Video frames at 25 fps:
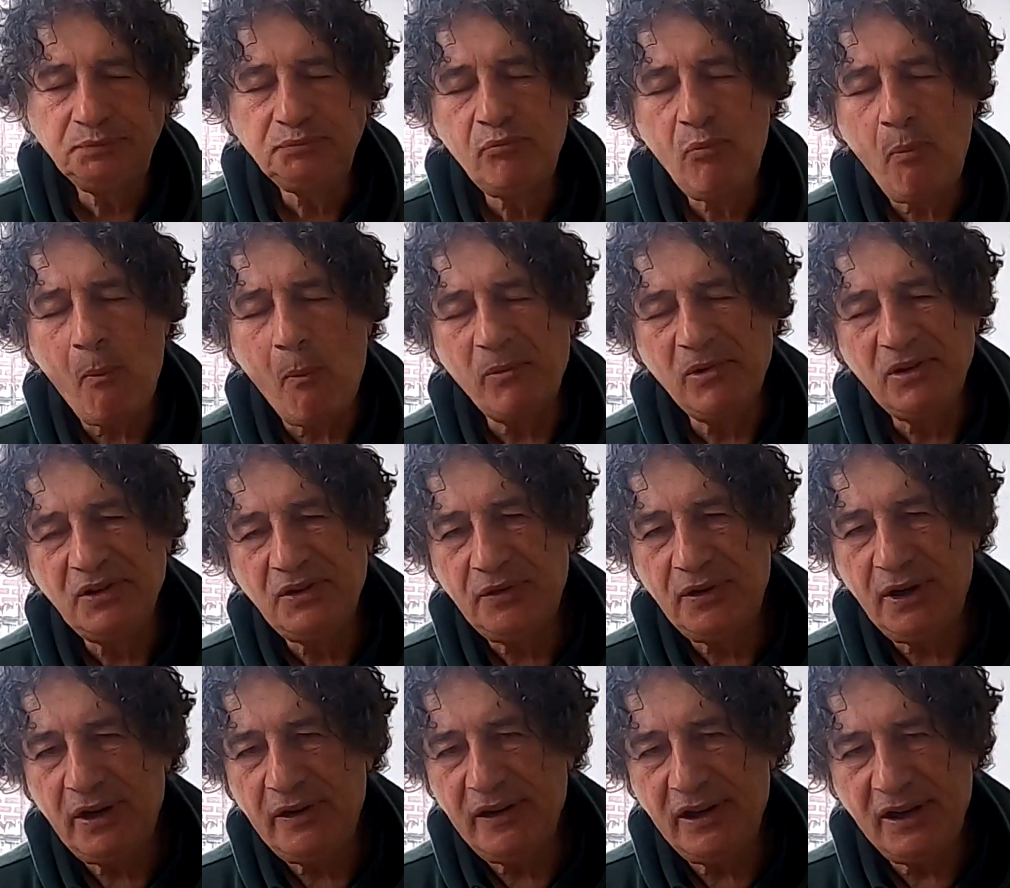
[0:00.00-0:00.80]
it's
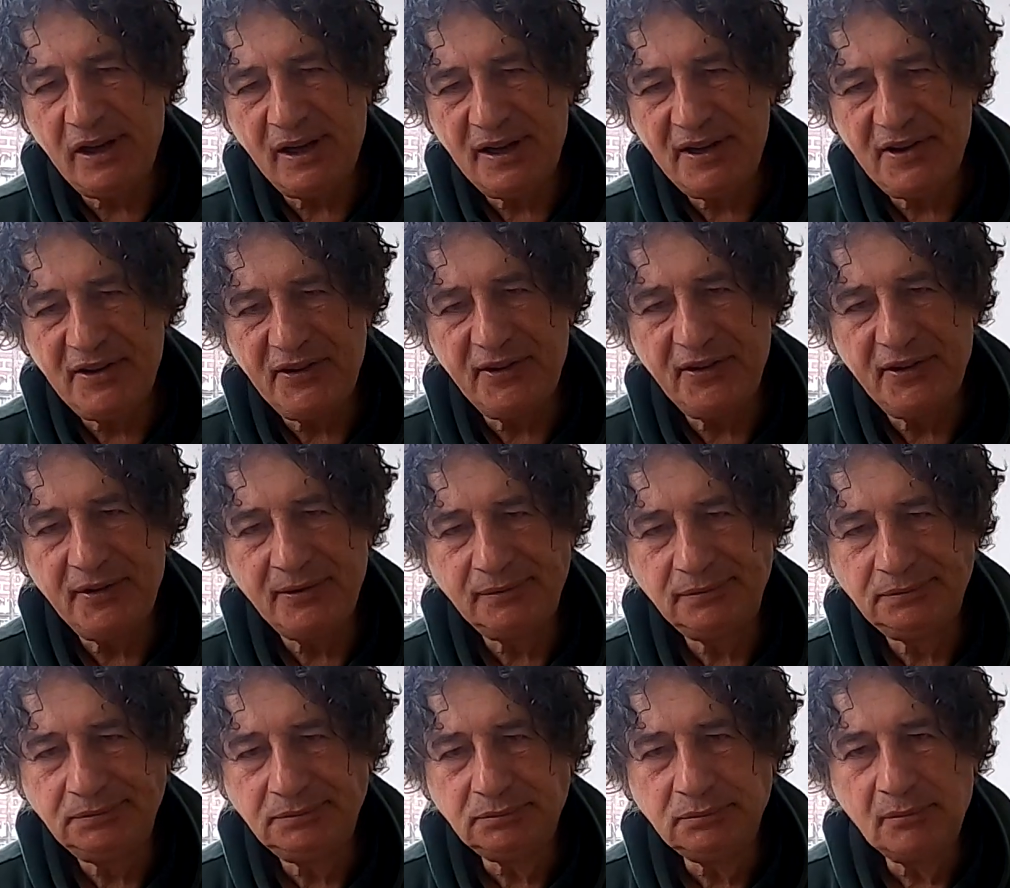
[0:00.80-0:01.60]
very nice.
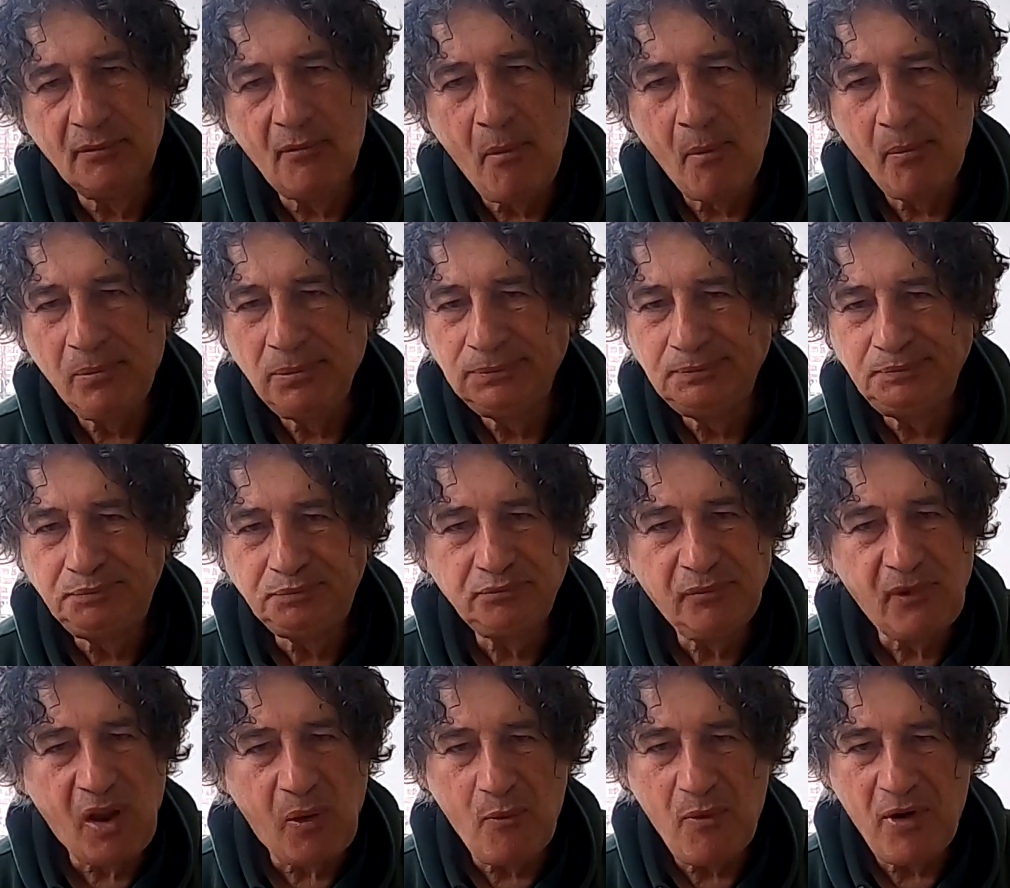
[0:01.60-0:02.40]

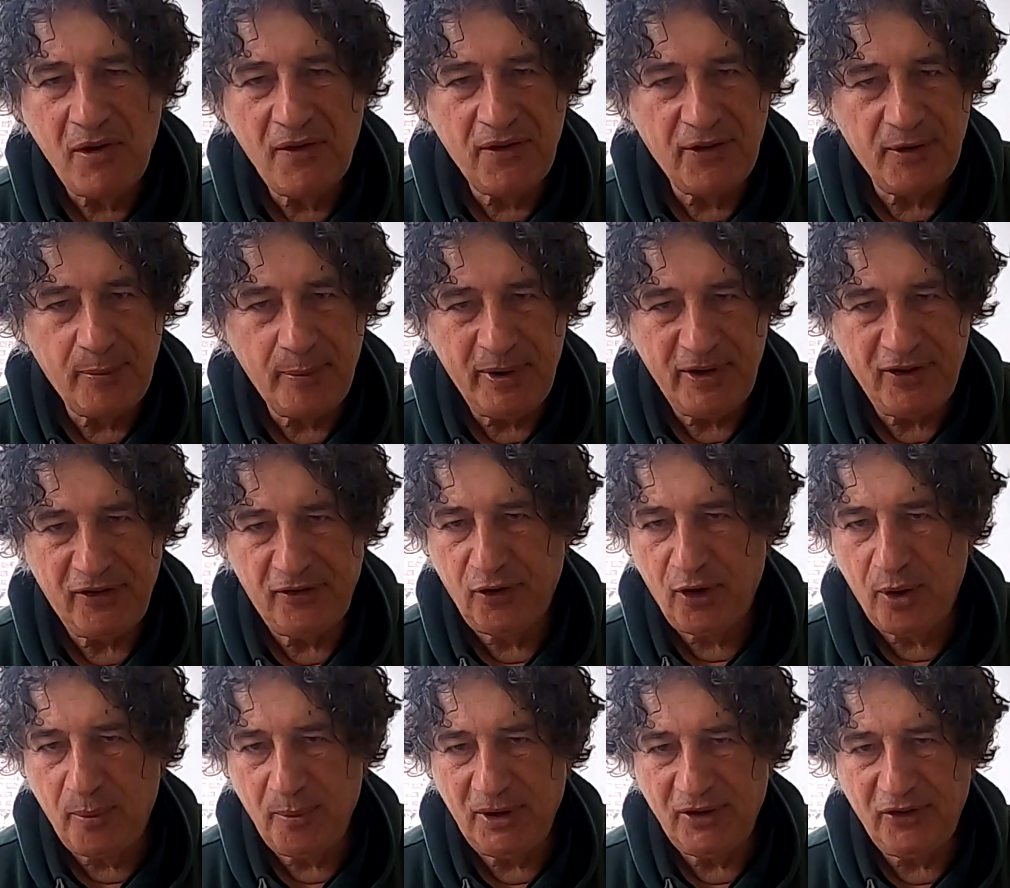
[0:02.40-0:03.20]
One of the
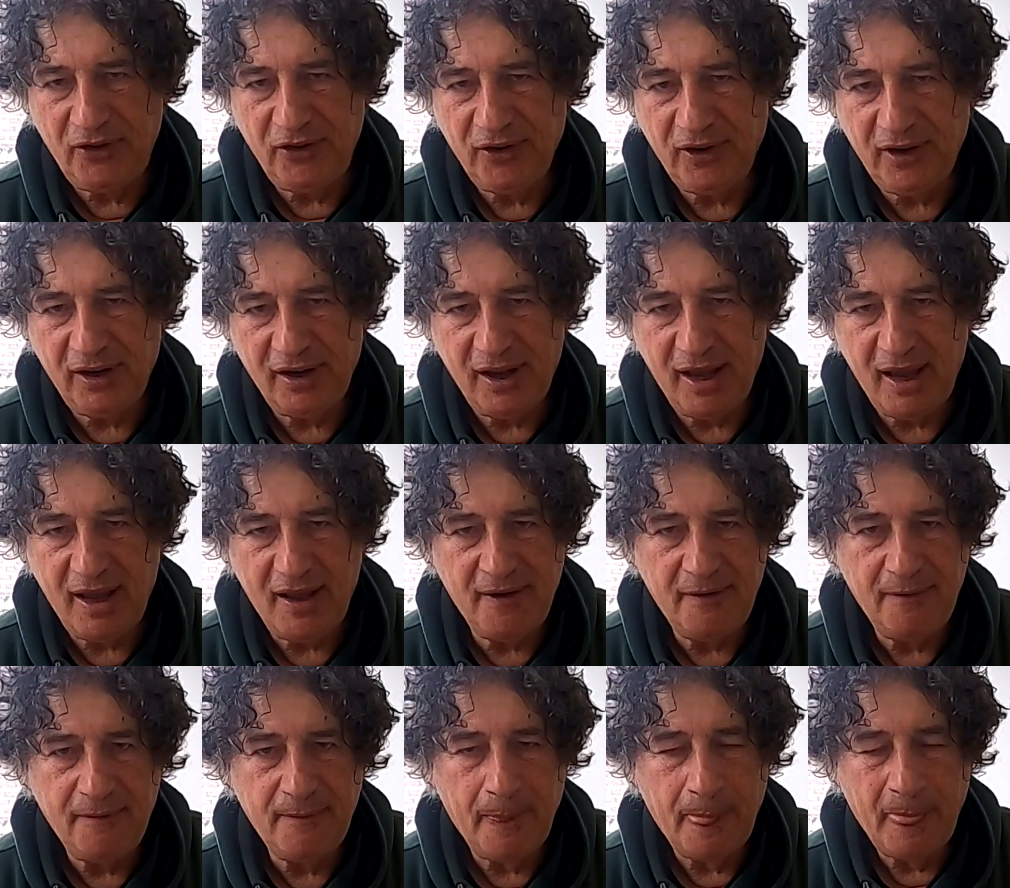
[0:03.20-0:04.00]
best omelettes you can
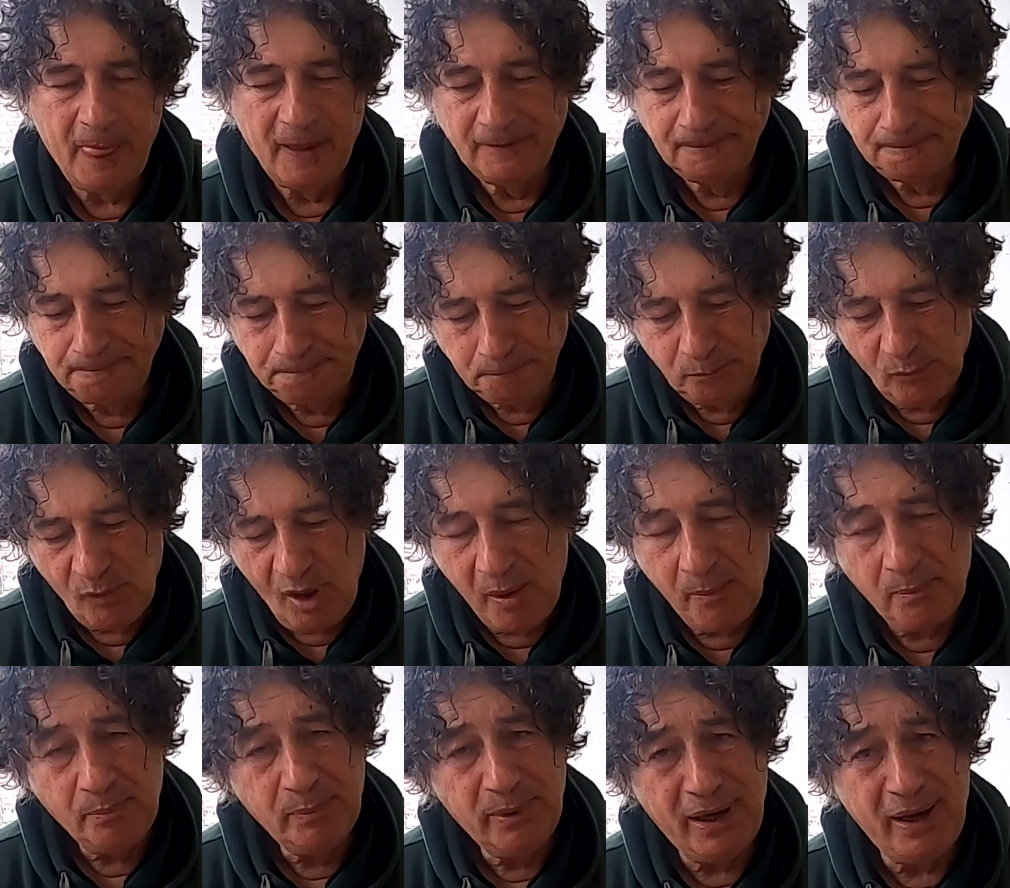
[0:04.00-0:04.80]
have.
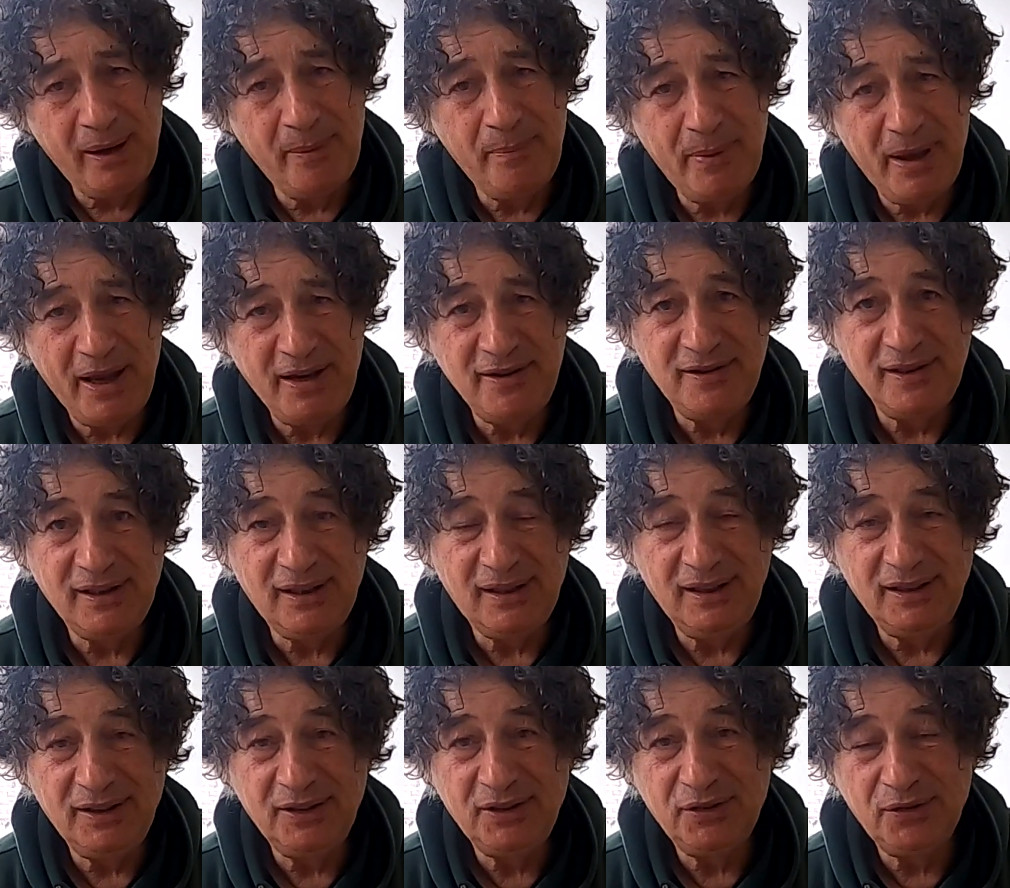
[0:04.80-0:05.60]

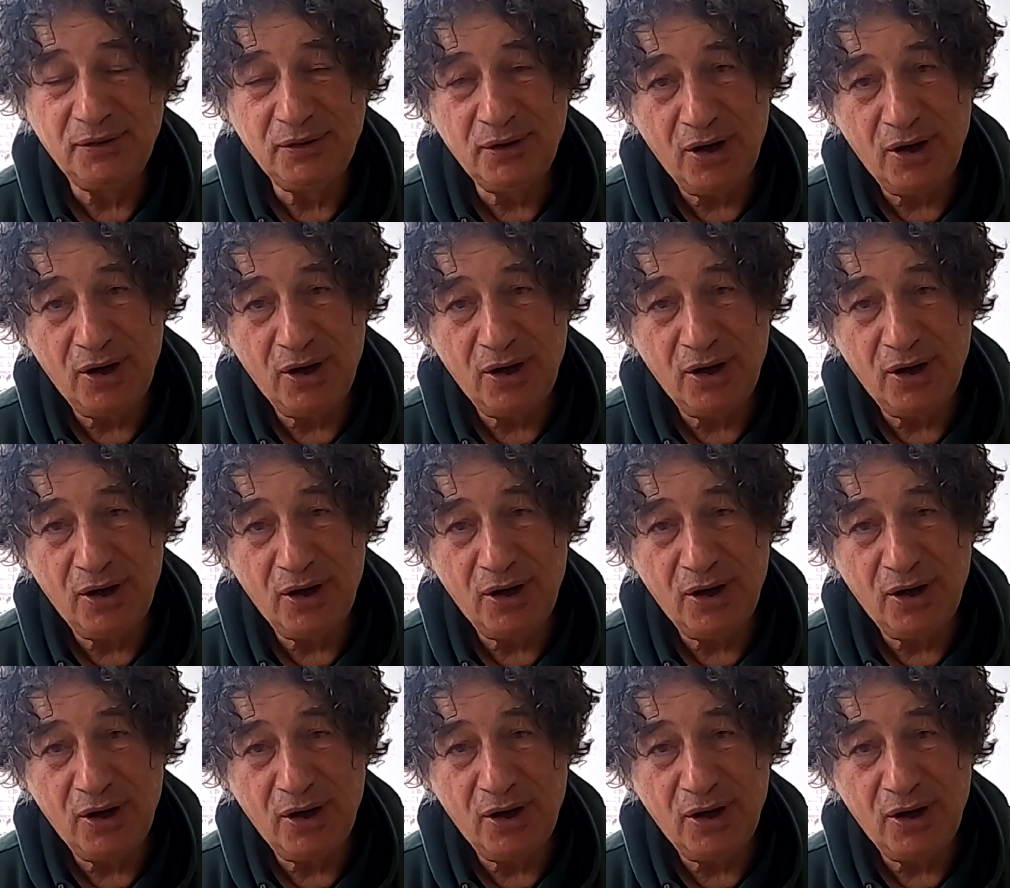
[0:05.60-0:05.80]
Basically, to